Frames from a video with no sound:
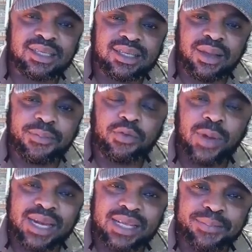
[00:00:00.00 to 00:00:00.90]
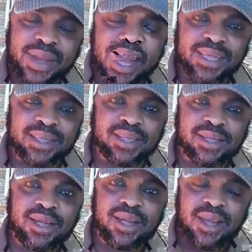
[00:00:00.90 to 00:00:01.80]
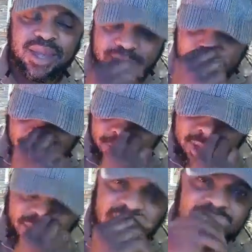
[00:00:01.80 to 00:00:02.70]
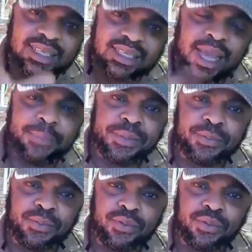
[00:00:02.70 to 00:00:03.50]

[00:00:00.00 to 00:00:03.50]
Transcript: Fulani bandit, terrorizing their people.